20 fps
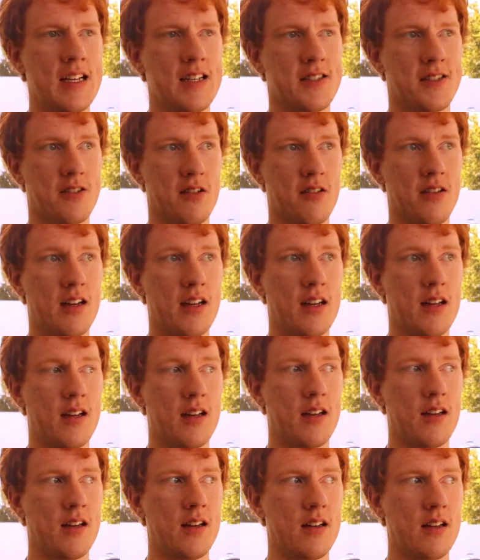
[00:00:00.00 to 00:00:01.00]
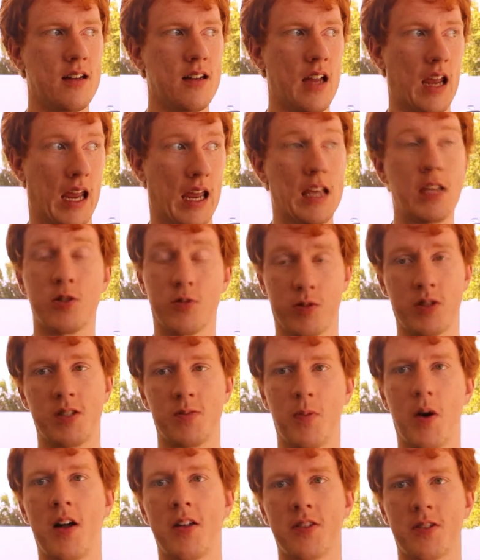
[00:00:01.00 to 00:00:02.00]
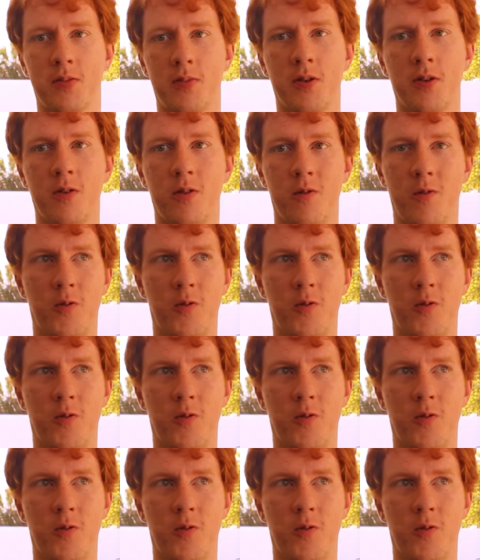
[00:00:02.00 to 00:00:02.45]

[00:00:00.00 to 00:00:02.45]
Sonic is responsible